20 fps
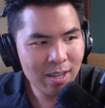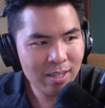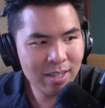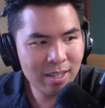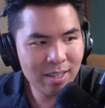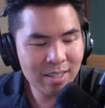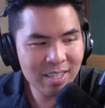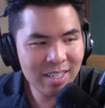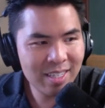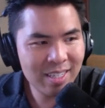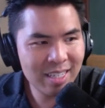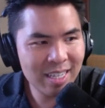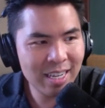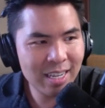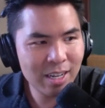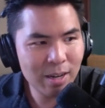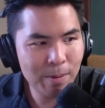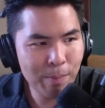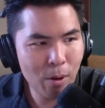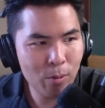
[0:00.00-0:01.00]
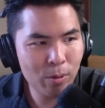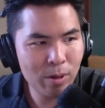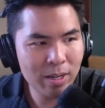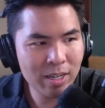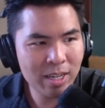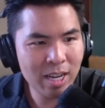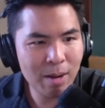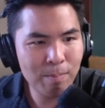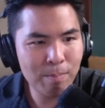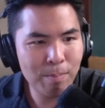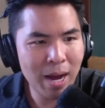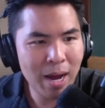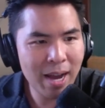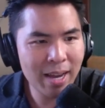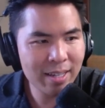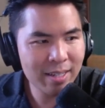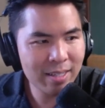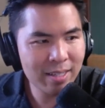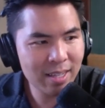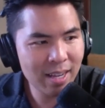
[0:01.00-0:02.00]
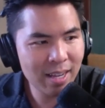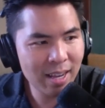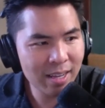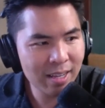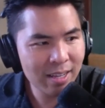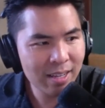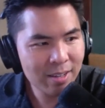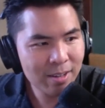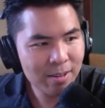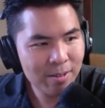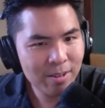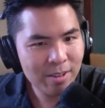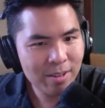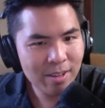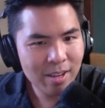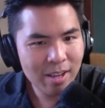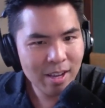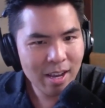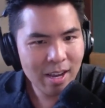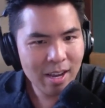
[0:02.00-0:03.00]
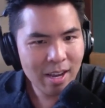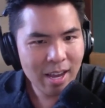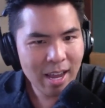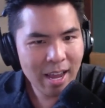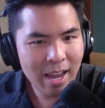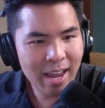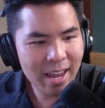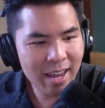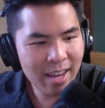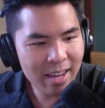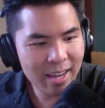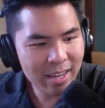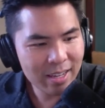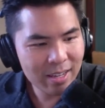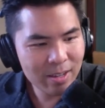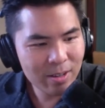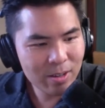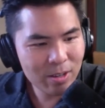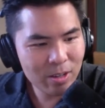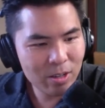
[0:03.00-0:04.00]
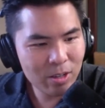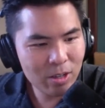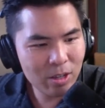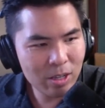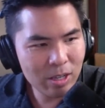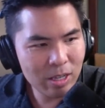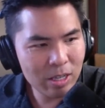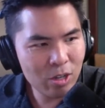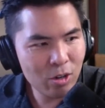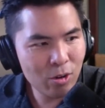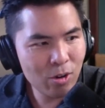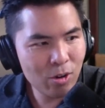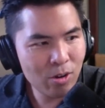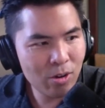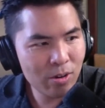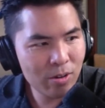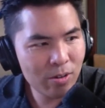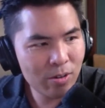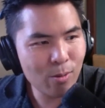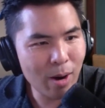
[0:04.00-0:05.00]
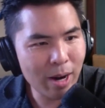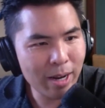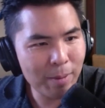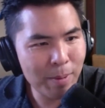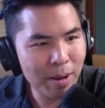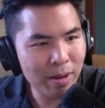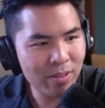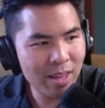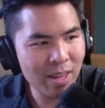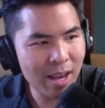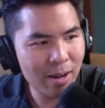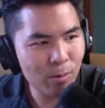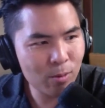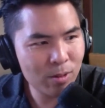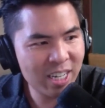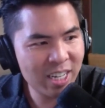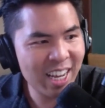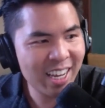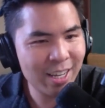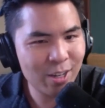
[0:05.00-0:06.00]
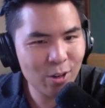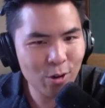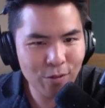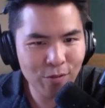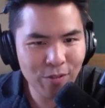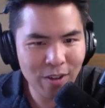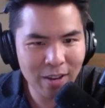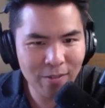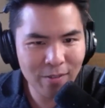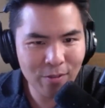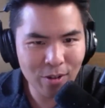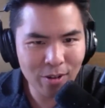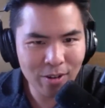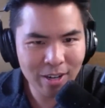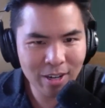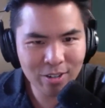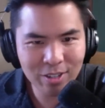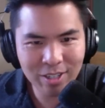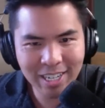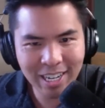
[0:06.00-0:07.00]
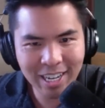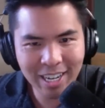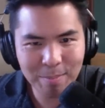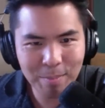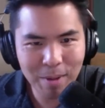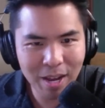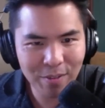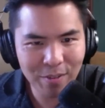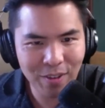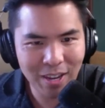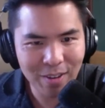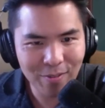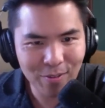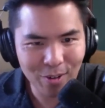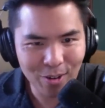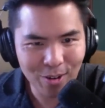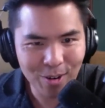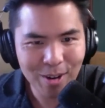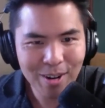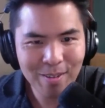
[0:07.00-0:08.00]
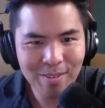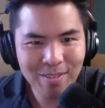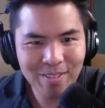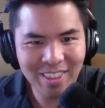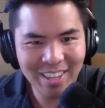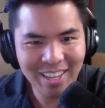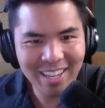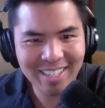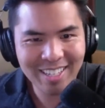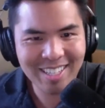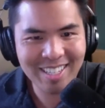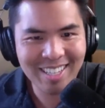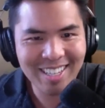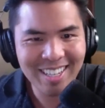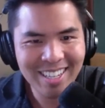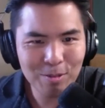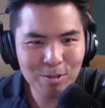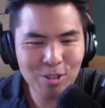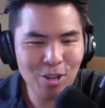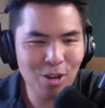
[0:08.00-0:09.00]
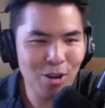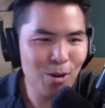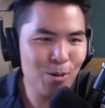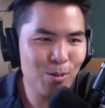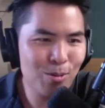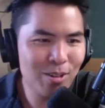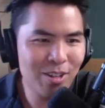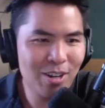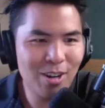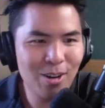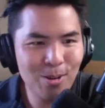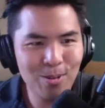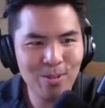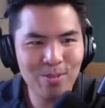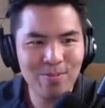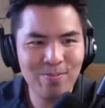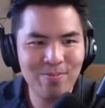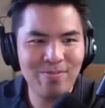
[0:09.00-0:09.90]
than to see an opponent come by and say, Hey, you're right about that. Tick in your favor. Here's a tick in my favor. This. So, you know,